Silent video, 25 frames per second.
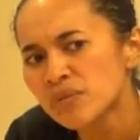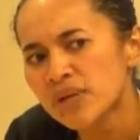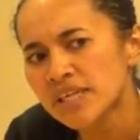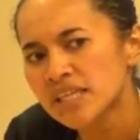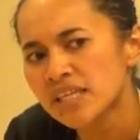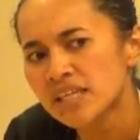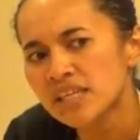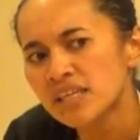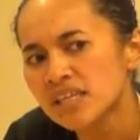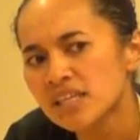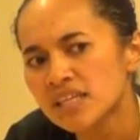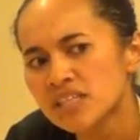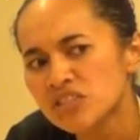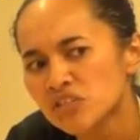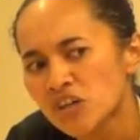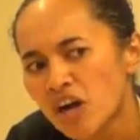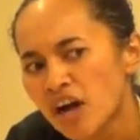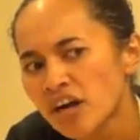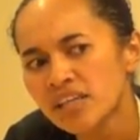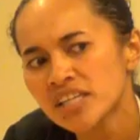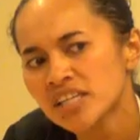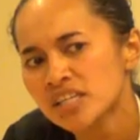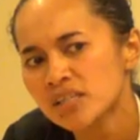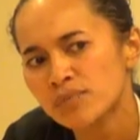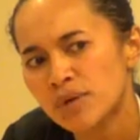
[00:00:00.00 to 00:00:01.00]
in Waikiki is
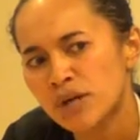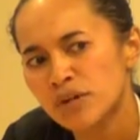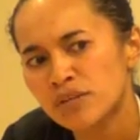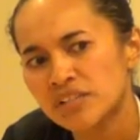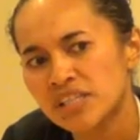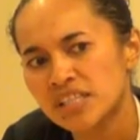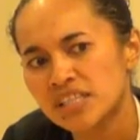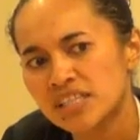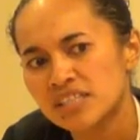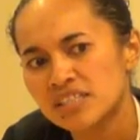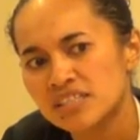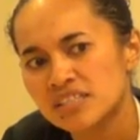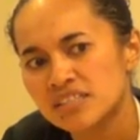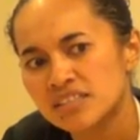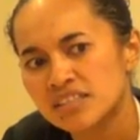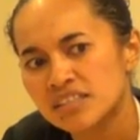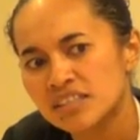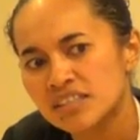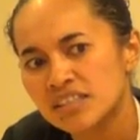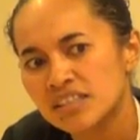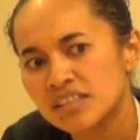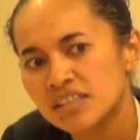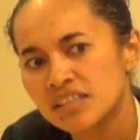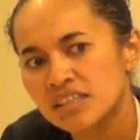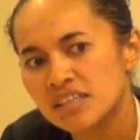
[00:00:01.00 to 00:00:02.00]
talking about this.
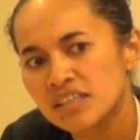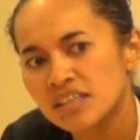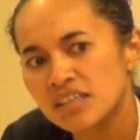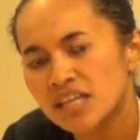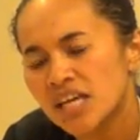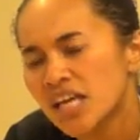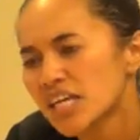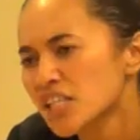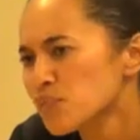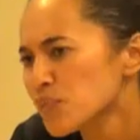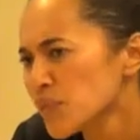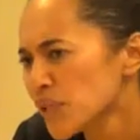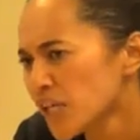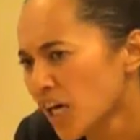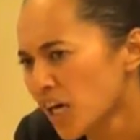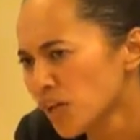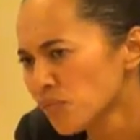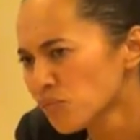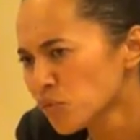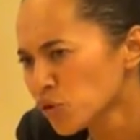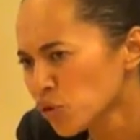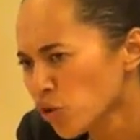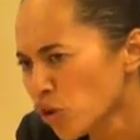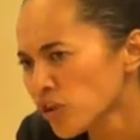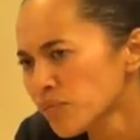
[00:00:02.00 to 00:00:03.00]
It's
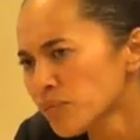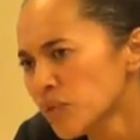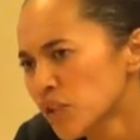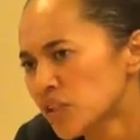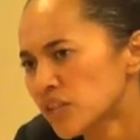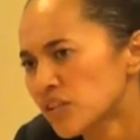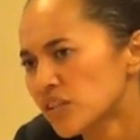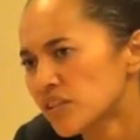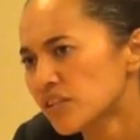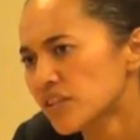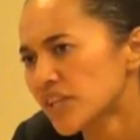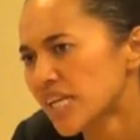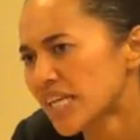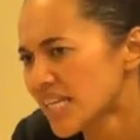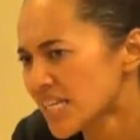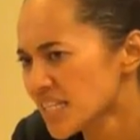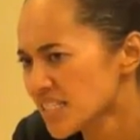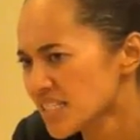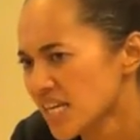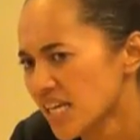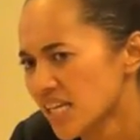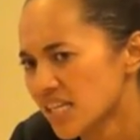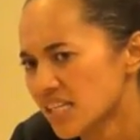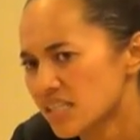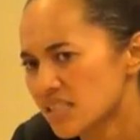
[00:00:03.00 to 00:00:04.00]
become normal, in a
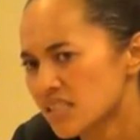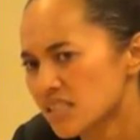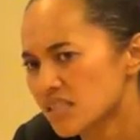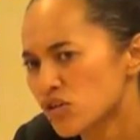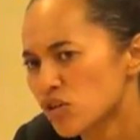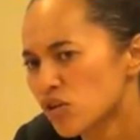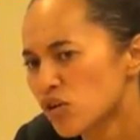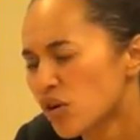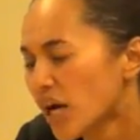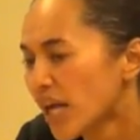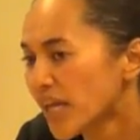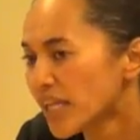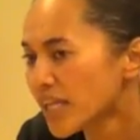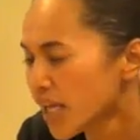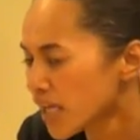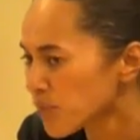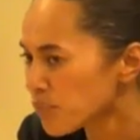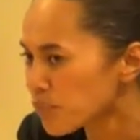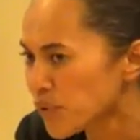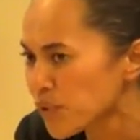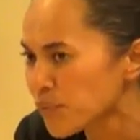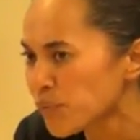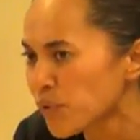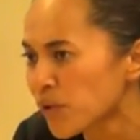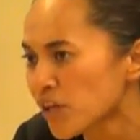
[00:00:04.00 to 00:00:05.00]
sense. And
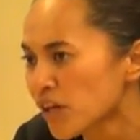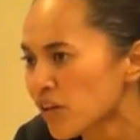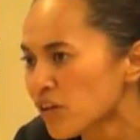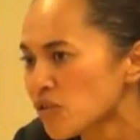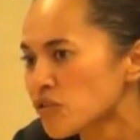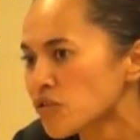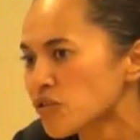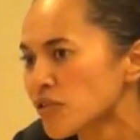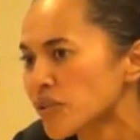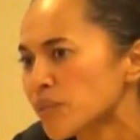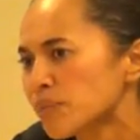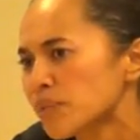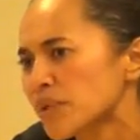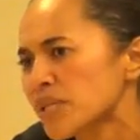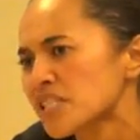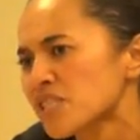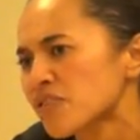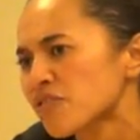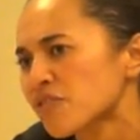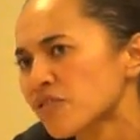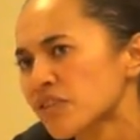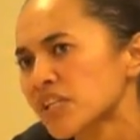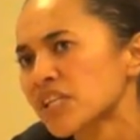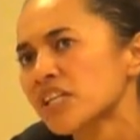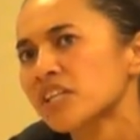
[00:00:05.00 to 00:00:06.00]
people are also in a place of
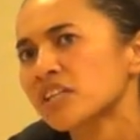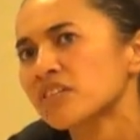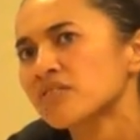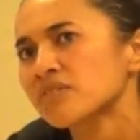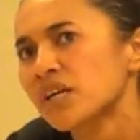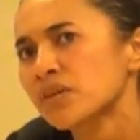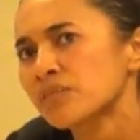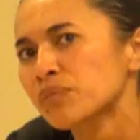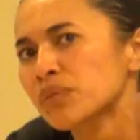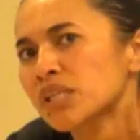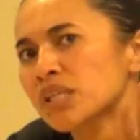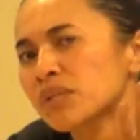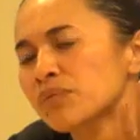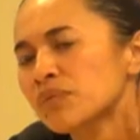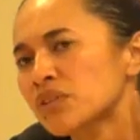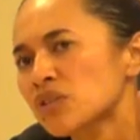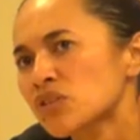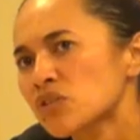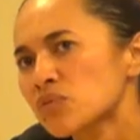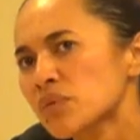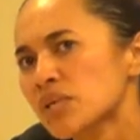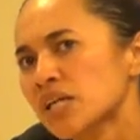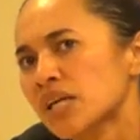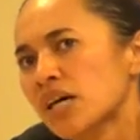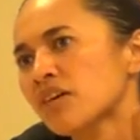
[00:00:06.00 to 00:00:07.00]
fear of not being able to
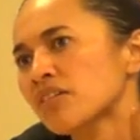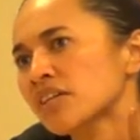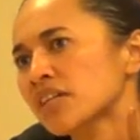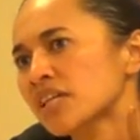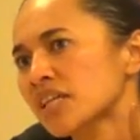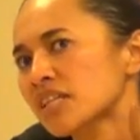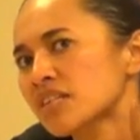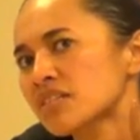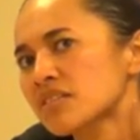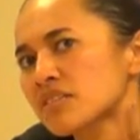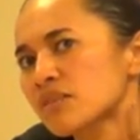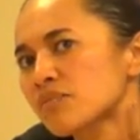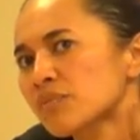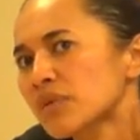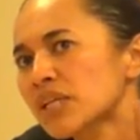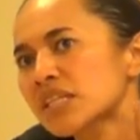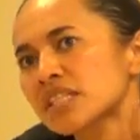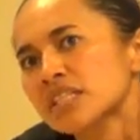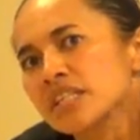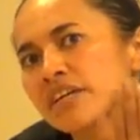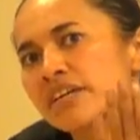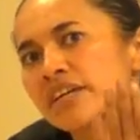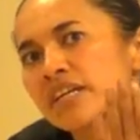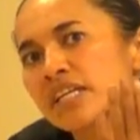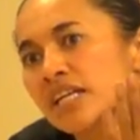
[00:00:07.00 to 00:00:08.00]
speak out against the
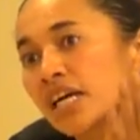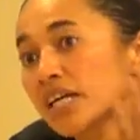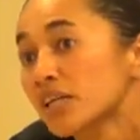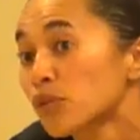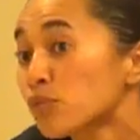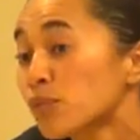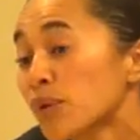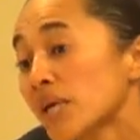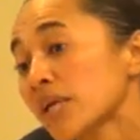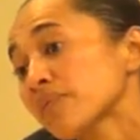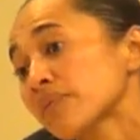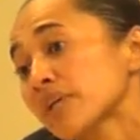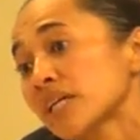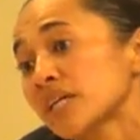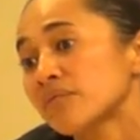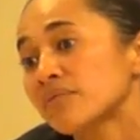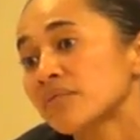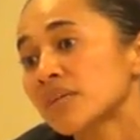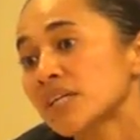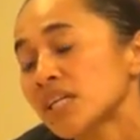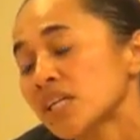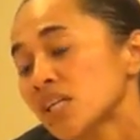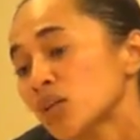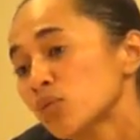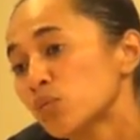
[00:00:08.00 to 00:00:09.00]
military, and I don't blame them.
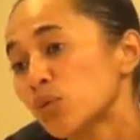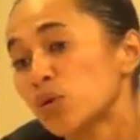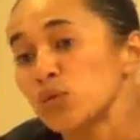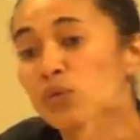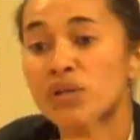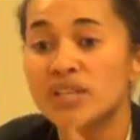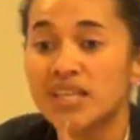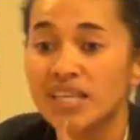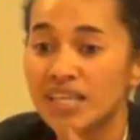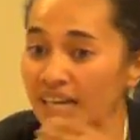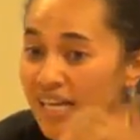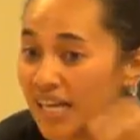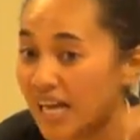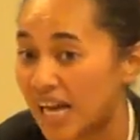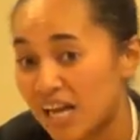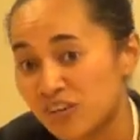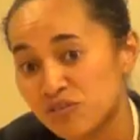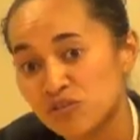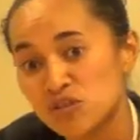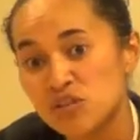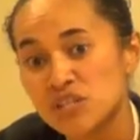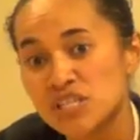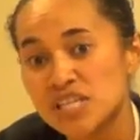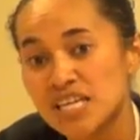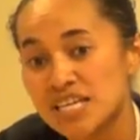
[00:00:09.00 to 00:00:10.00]
But one thing I have
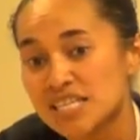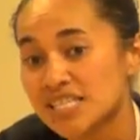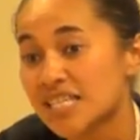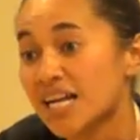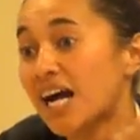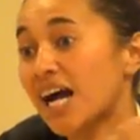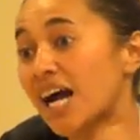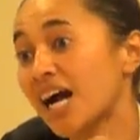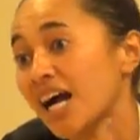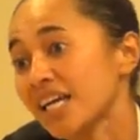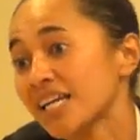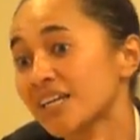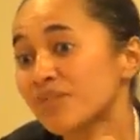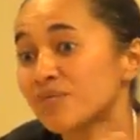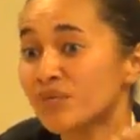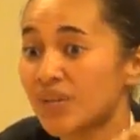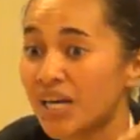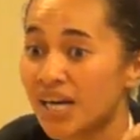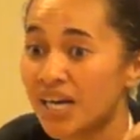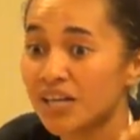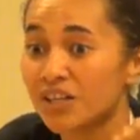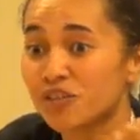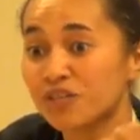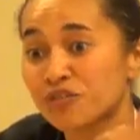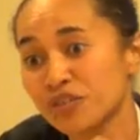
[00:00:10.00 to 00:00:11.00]
to say is I am
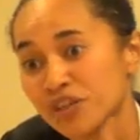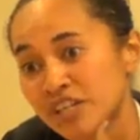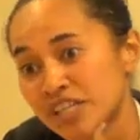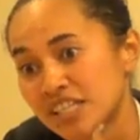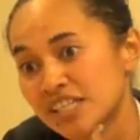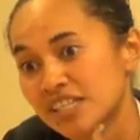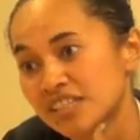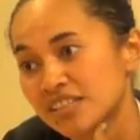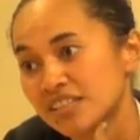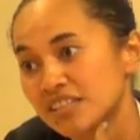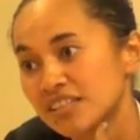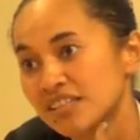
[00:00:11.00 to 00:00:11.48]
not afraid.